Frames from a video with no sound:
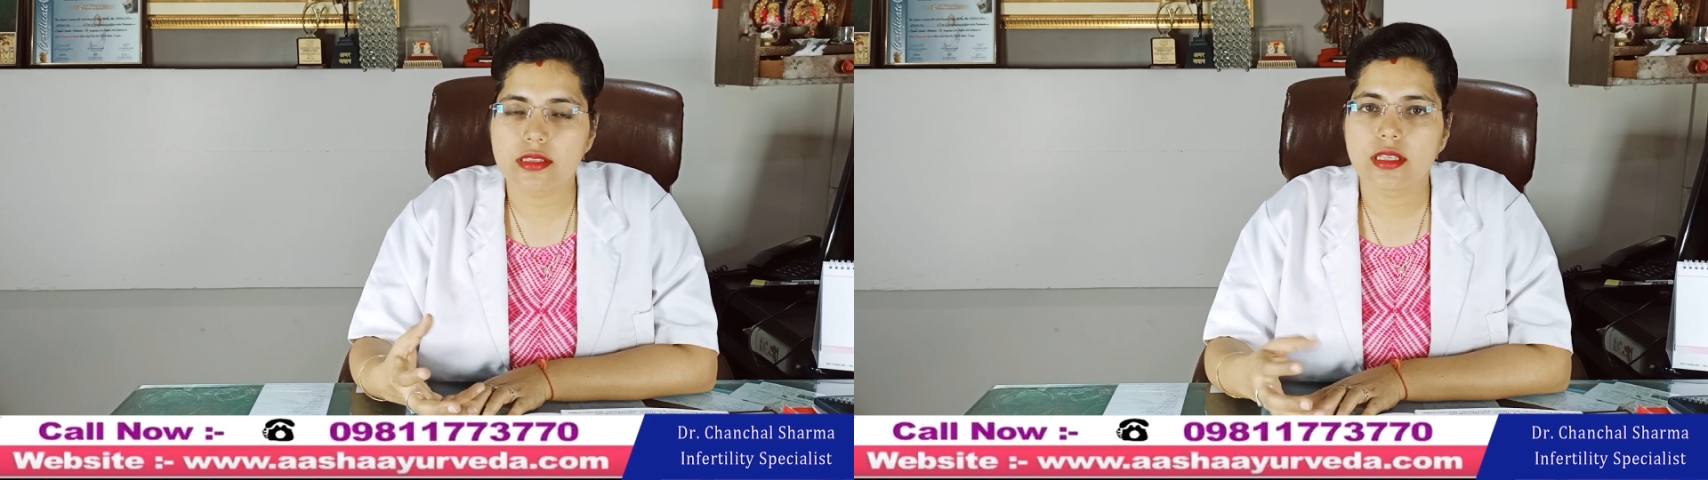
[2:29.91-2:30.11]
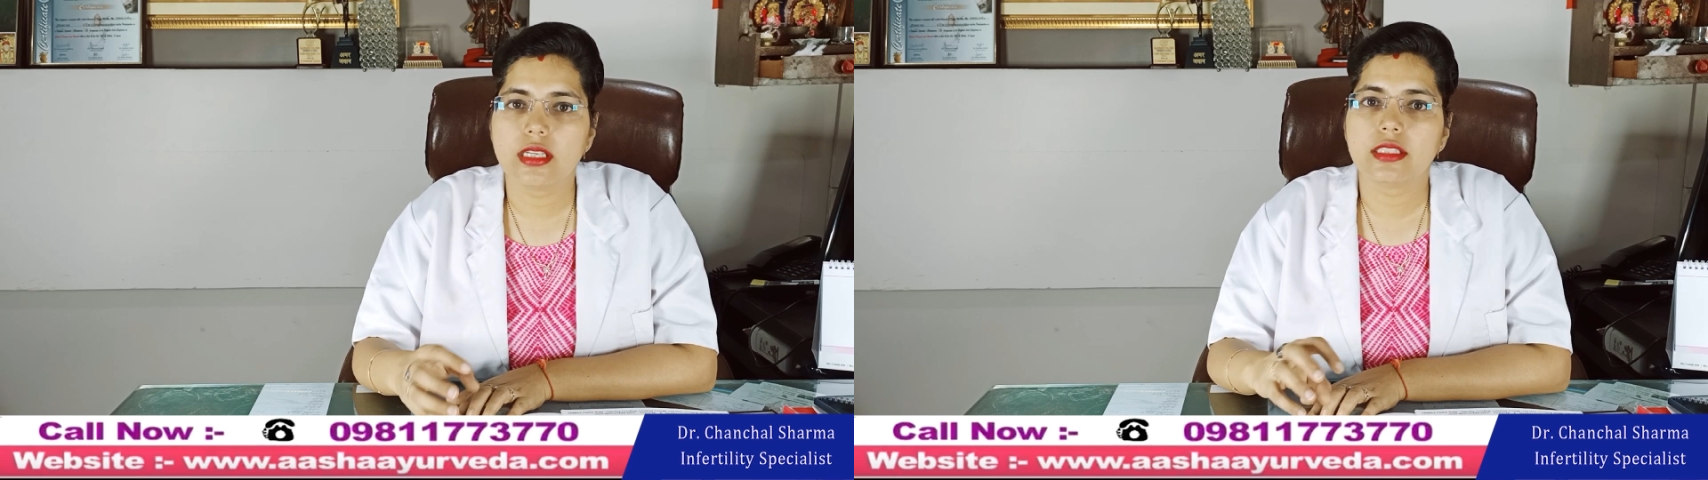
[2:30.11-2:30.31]

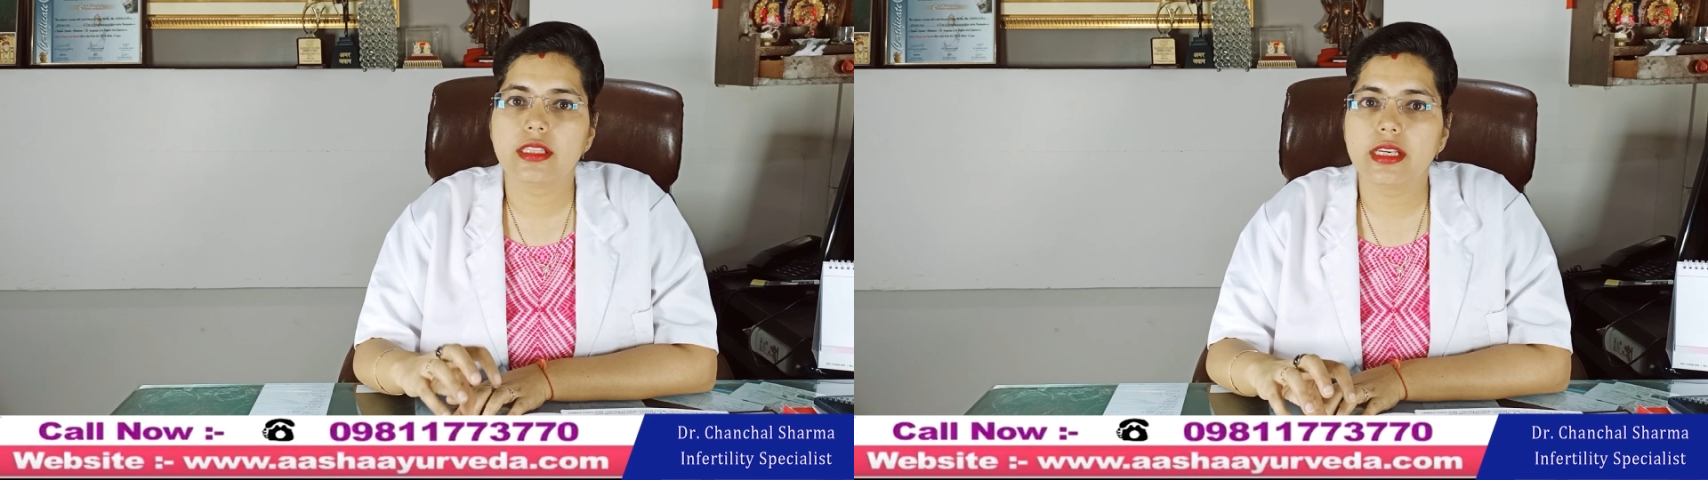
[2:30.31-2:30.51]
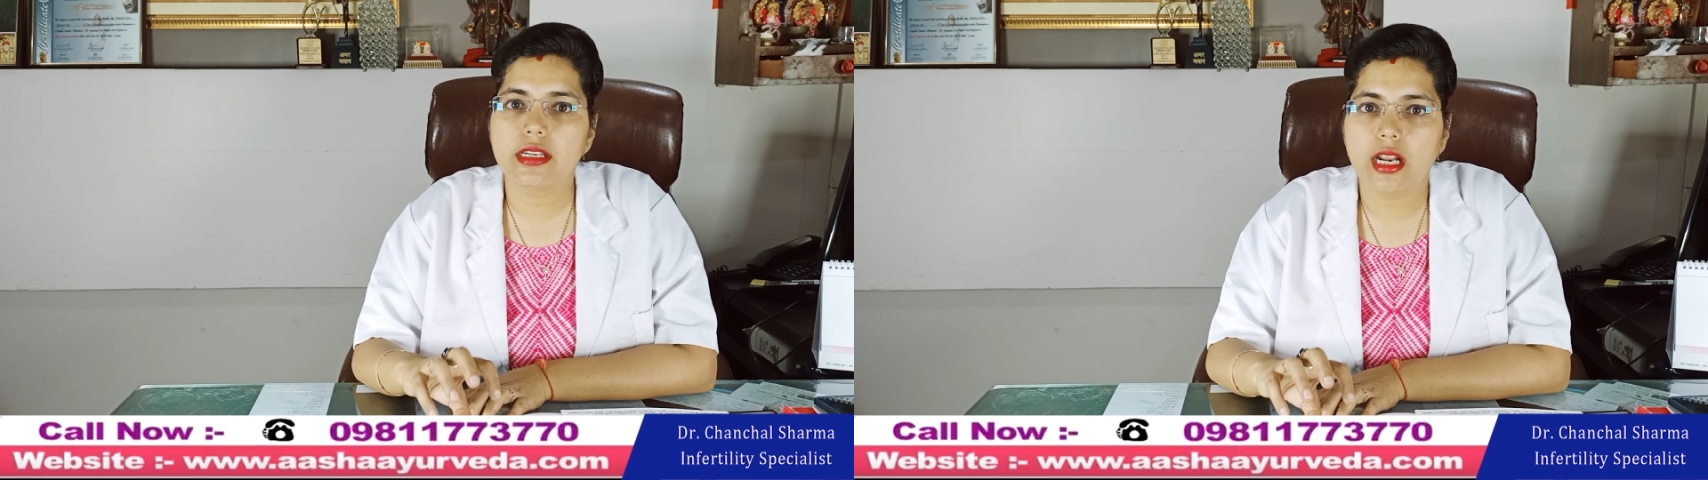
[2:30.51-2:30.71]
there
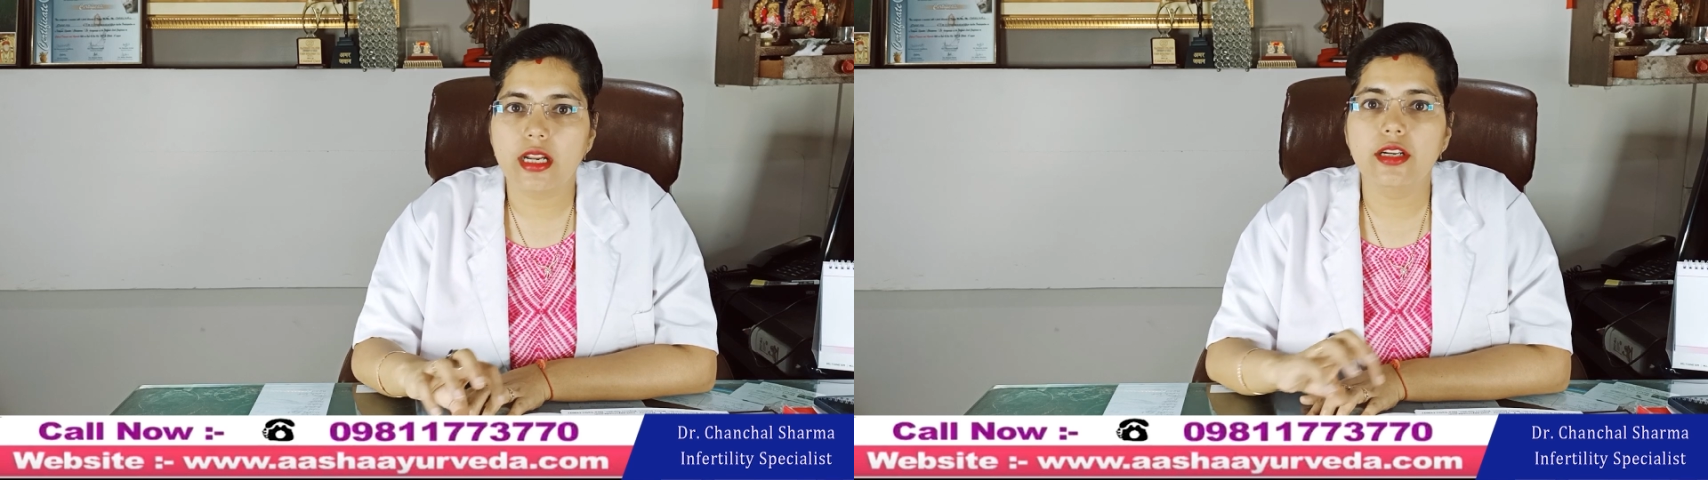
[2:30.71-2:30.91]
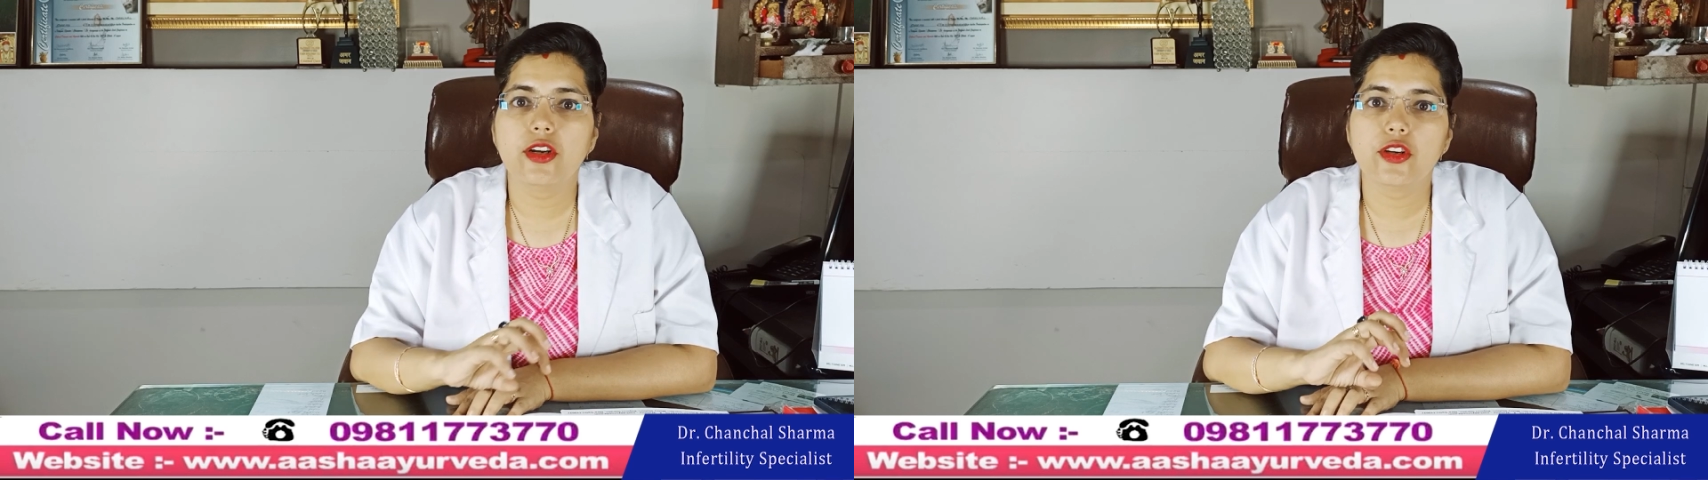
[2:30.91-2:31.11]
are
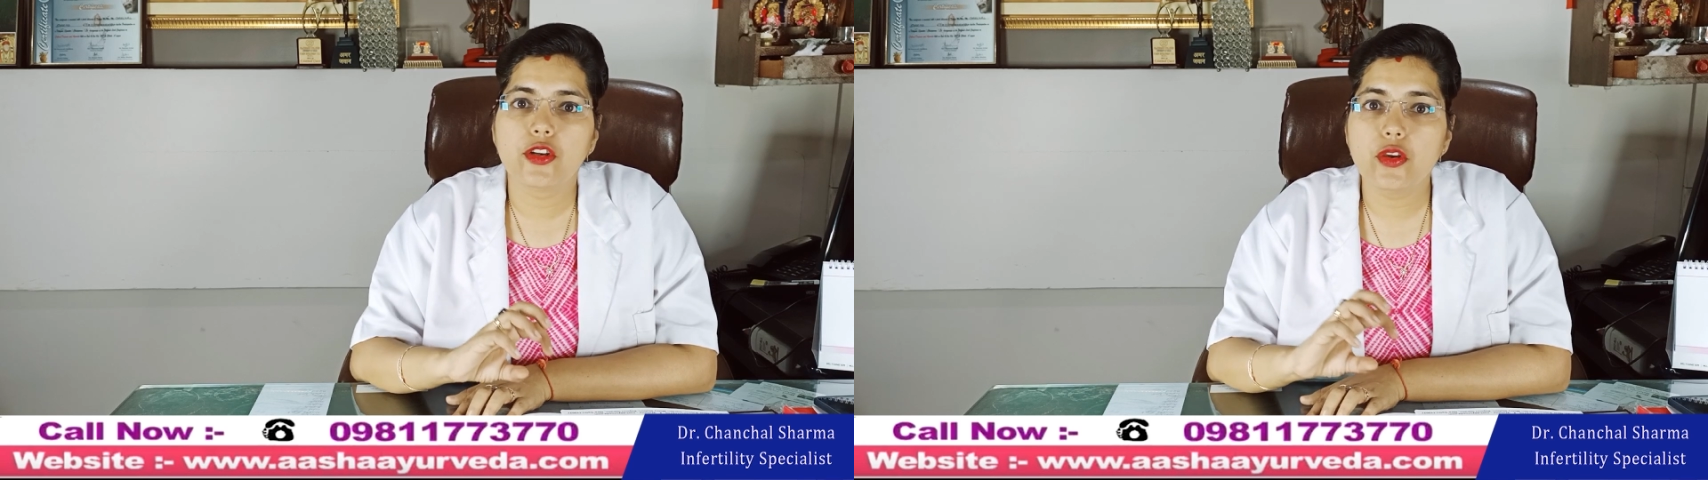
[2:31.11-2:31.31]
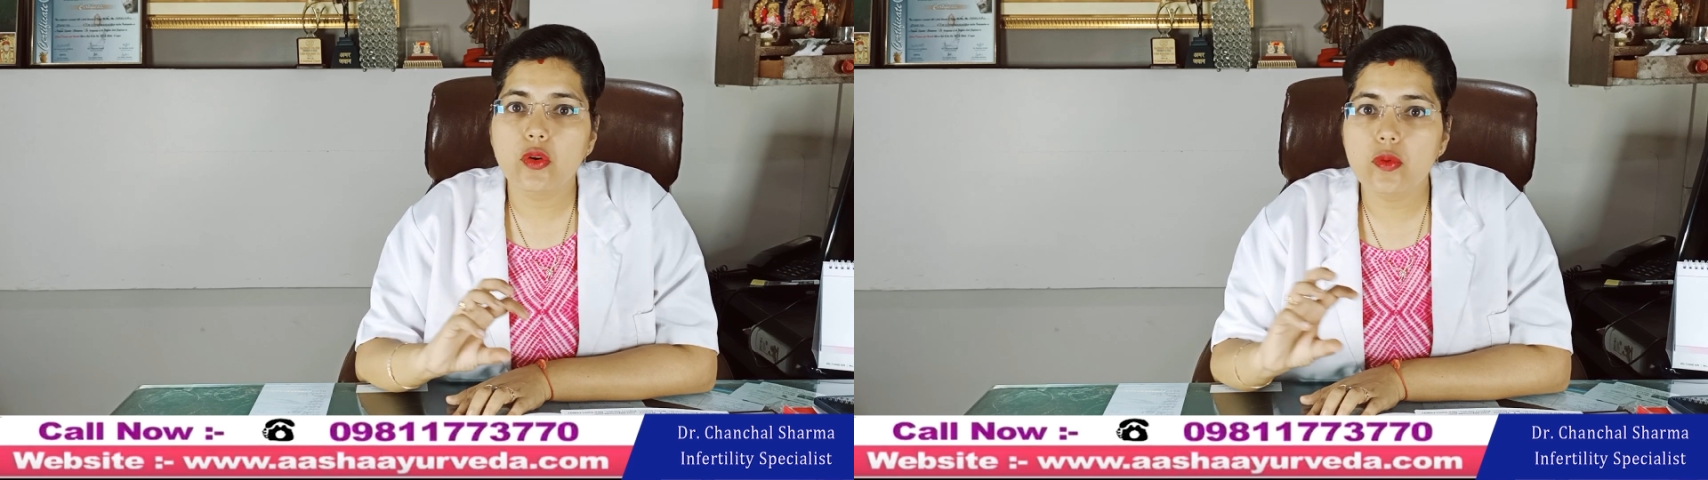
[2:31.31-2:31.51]

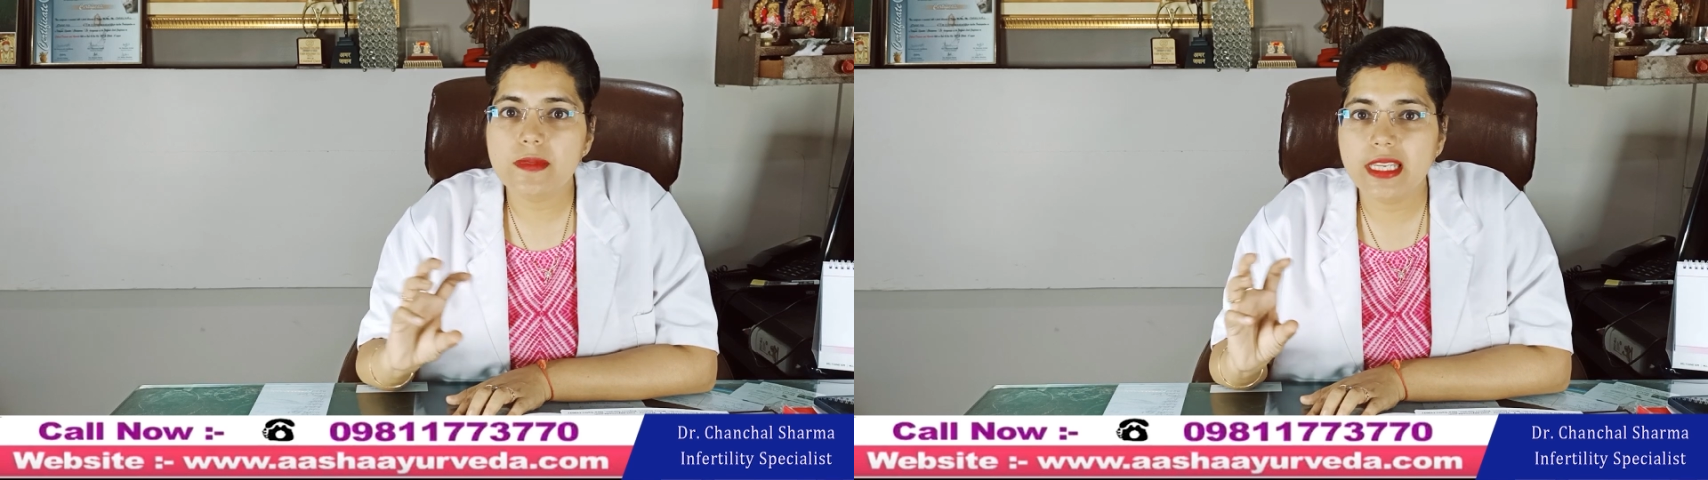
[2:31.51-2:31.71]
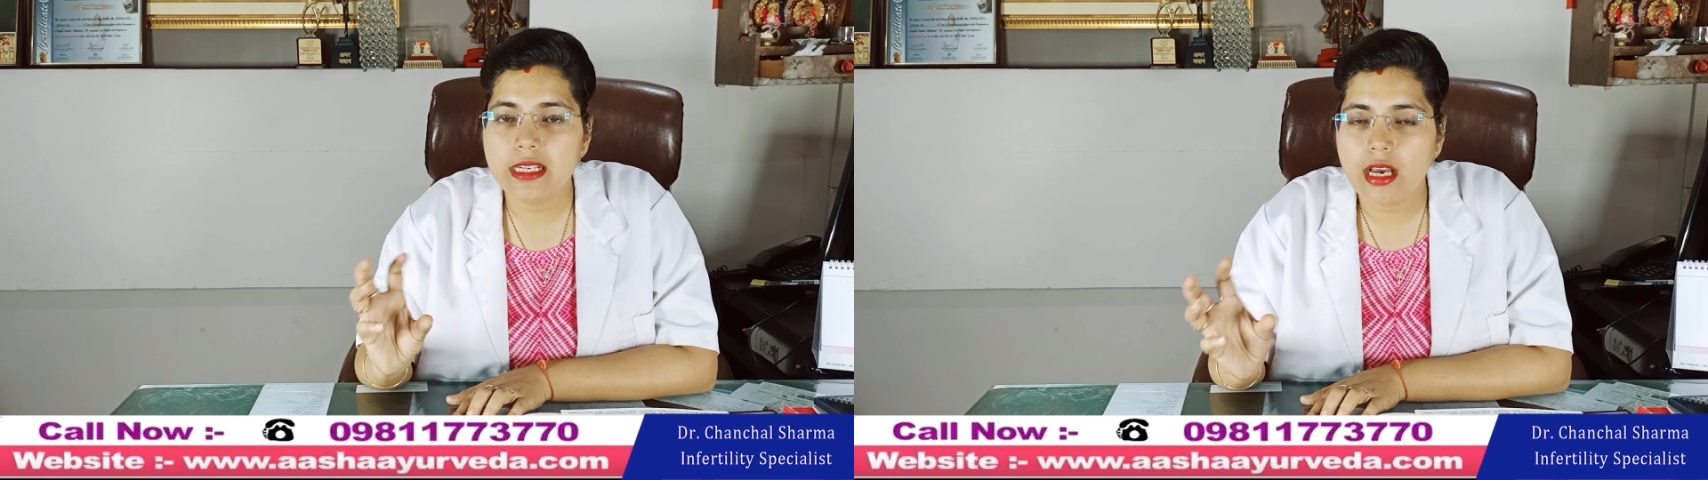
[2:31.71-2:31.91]
tubes in
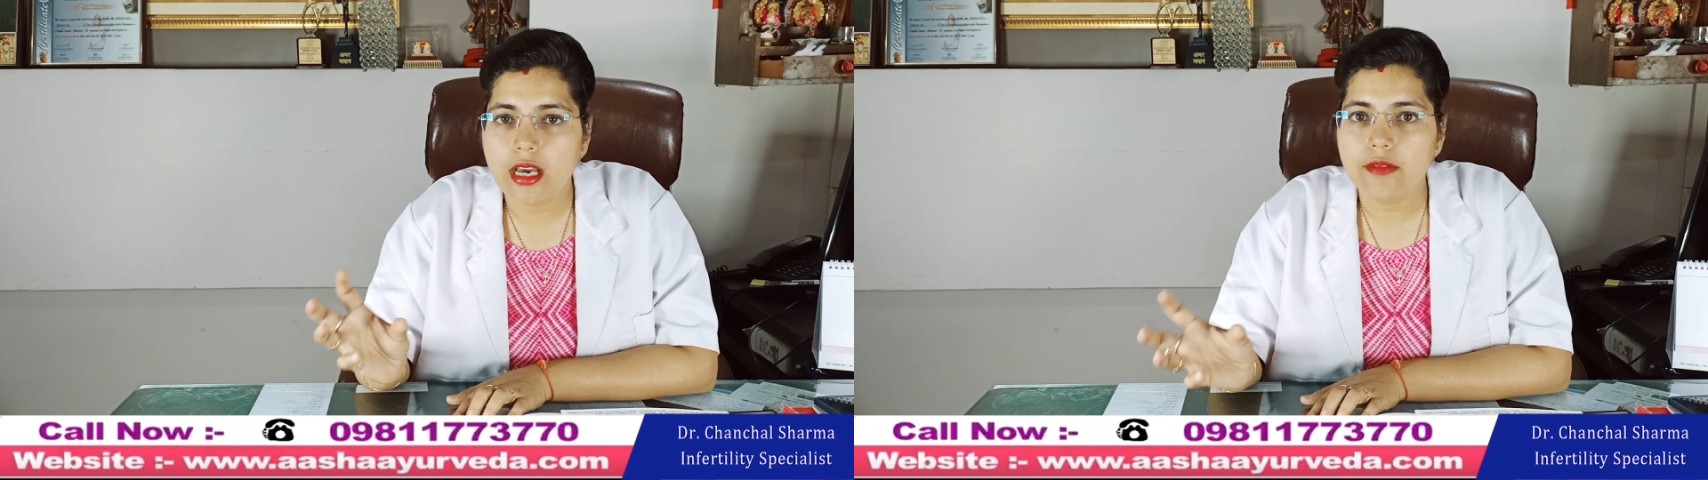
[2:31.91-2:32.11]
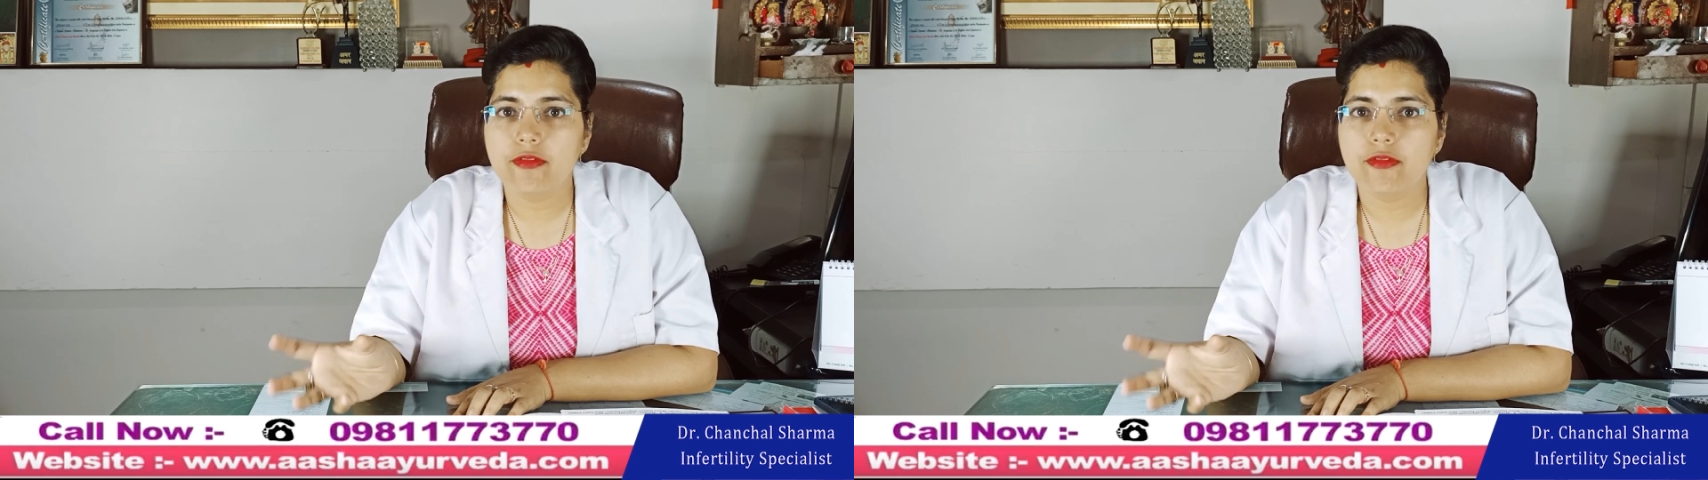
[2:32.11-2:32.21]
our